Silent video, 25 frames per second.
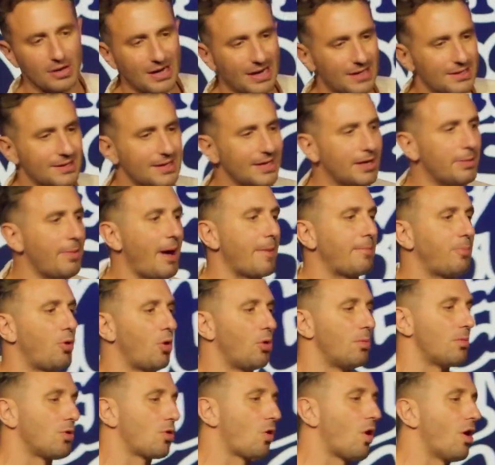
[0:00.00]
Now, the thing about
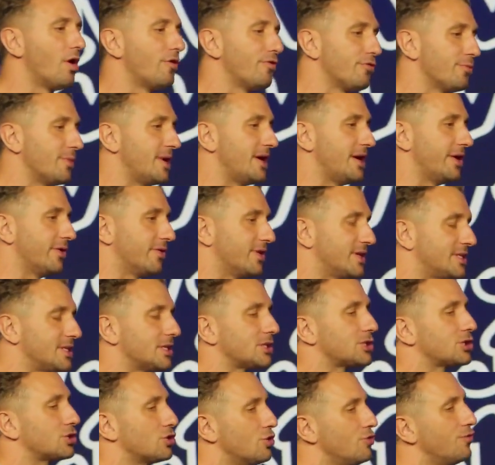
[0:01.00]
Port Macquarie from here is
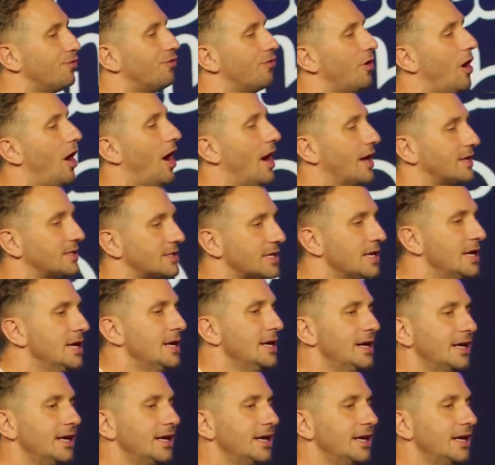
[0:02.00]
it's 2 flights.